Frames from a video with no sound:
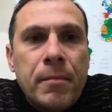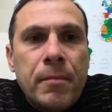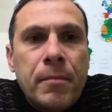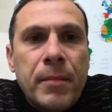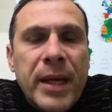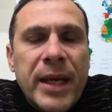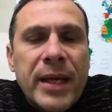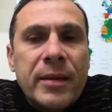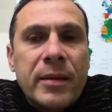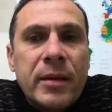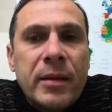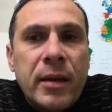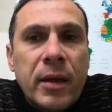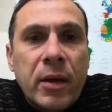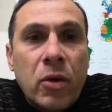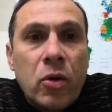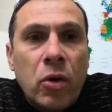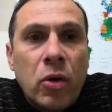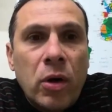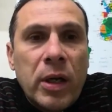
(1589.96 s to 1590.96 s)
made the
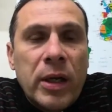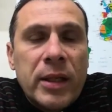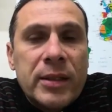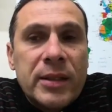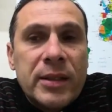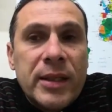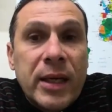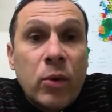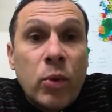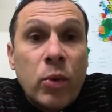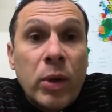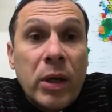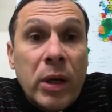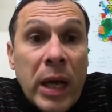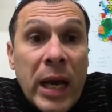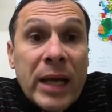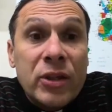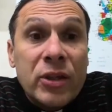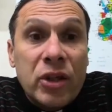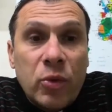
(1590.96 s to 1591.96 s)
call and said, well,
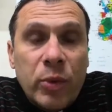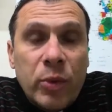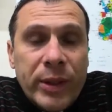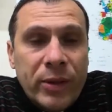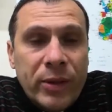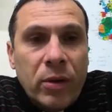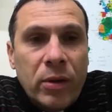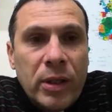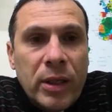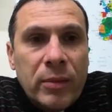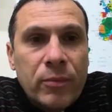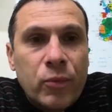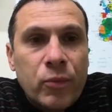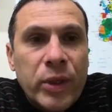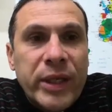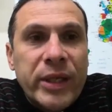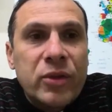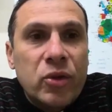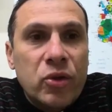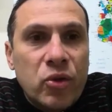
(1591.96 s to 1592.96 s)
actually, we told them
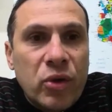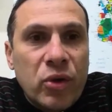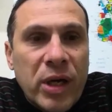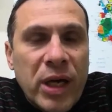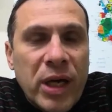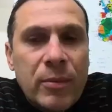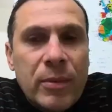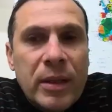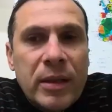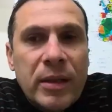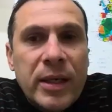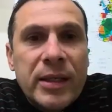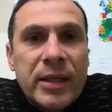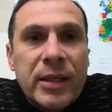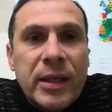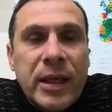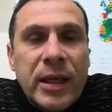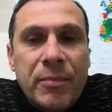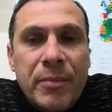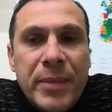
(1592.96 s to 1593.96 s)
we need you to come, and
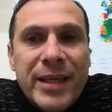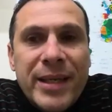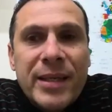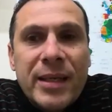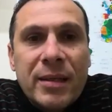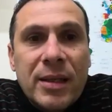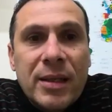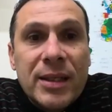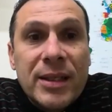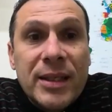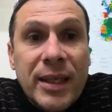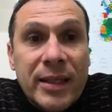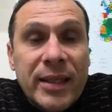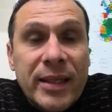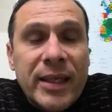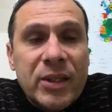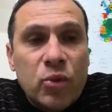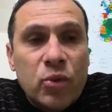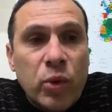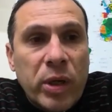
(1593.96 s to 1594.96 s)
they immediately said,
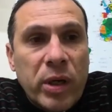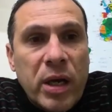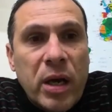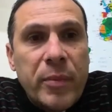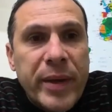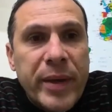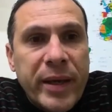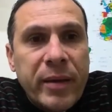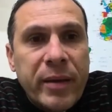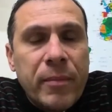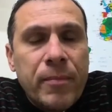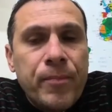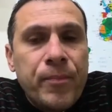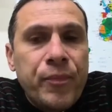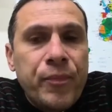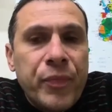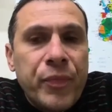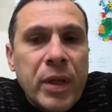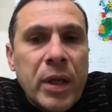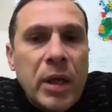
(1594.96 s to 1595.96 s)
yes, we're coming.
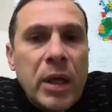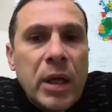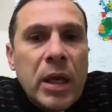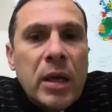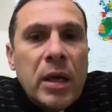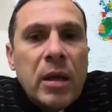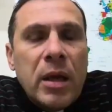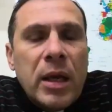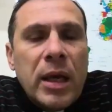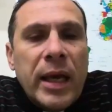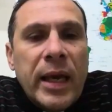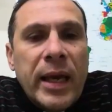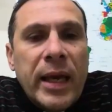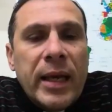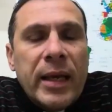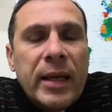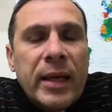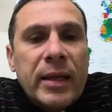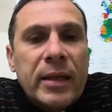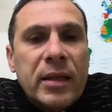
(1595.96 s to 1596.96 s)

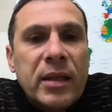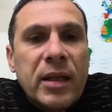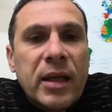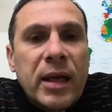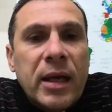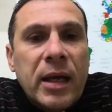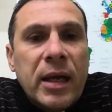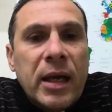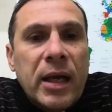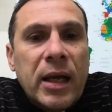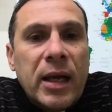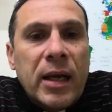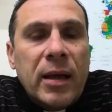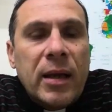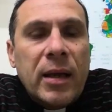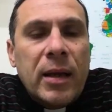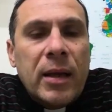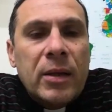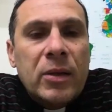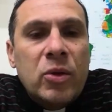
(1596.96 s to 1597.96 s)
And
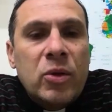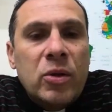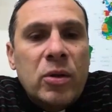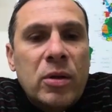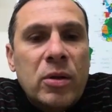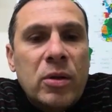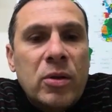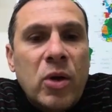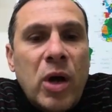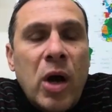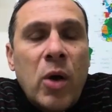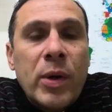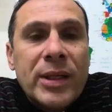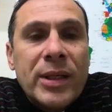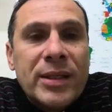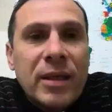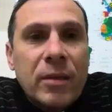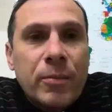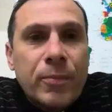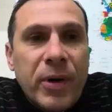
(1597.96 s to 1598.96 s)
to our
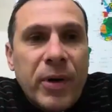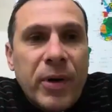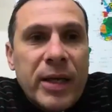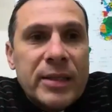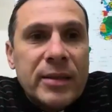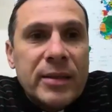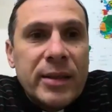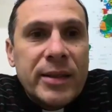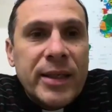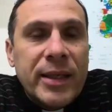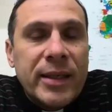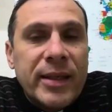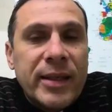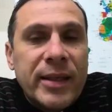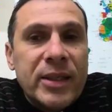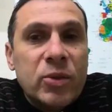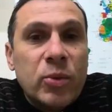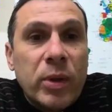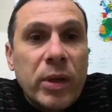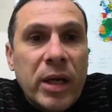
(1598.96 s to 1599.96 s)
surprise, they said,
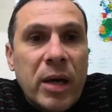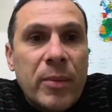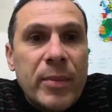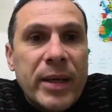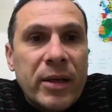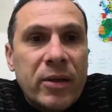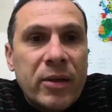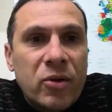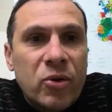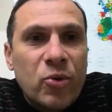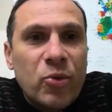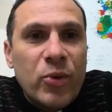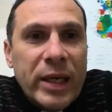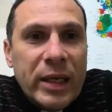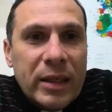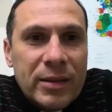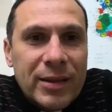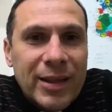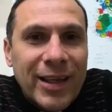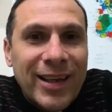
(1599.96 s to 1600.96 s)
yes, we're coming in 2
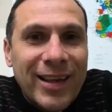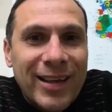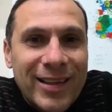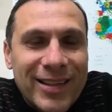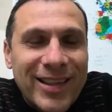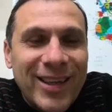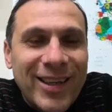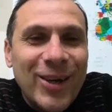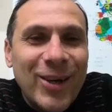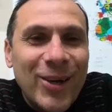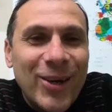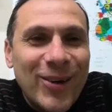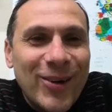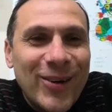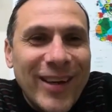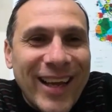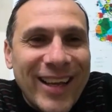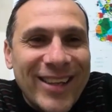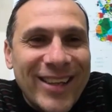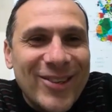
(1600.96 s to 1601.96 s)
weeks. So
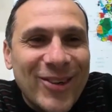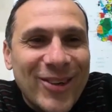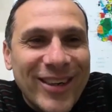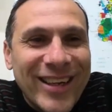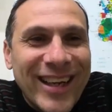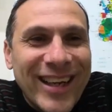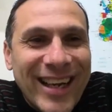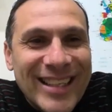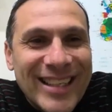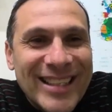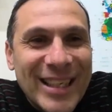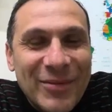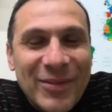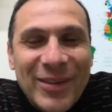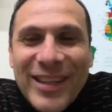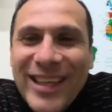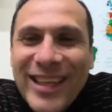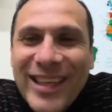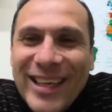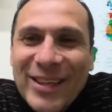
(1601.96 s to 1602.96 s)
we had to organize
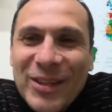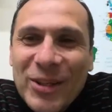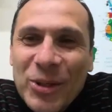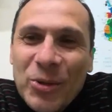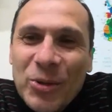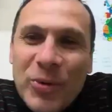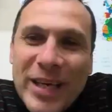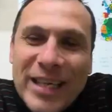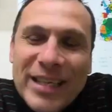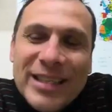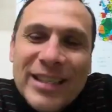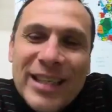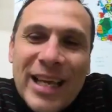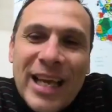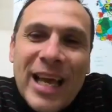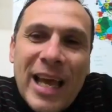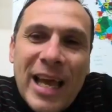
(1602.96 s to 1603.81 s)
everything in 2 weeks,